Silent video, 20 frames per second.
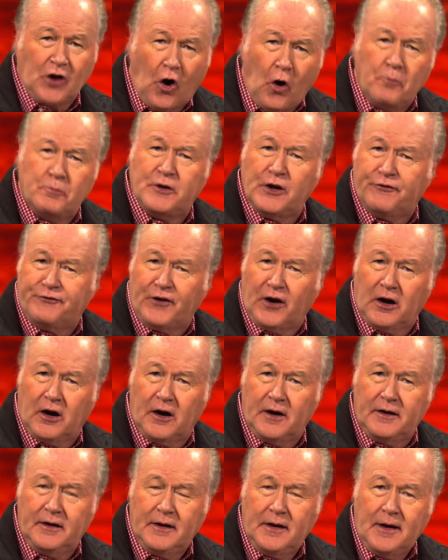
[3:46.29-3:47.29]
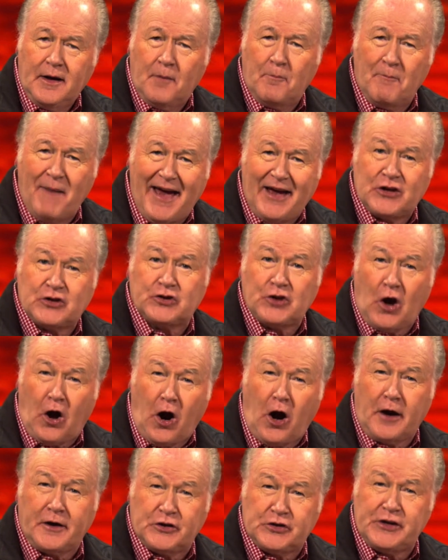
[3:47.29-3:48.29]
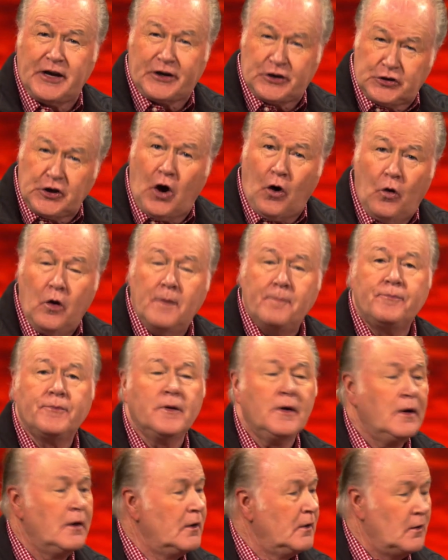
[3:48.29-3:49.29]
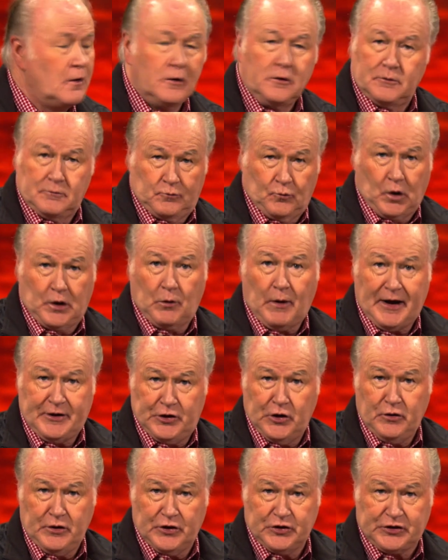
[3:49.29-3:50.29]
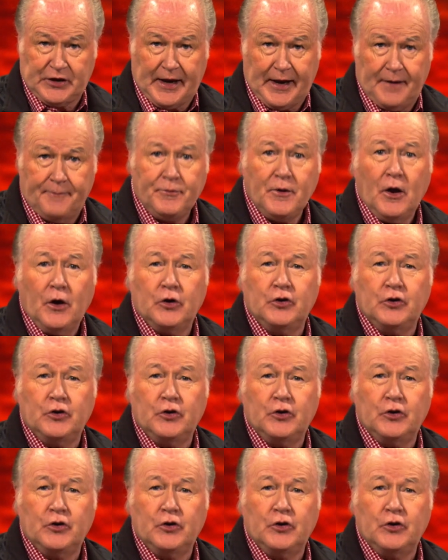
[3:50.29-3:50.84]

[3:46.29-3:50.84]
Hope deferred makes the heart sick. So, what do I do, you say?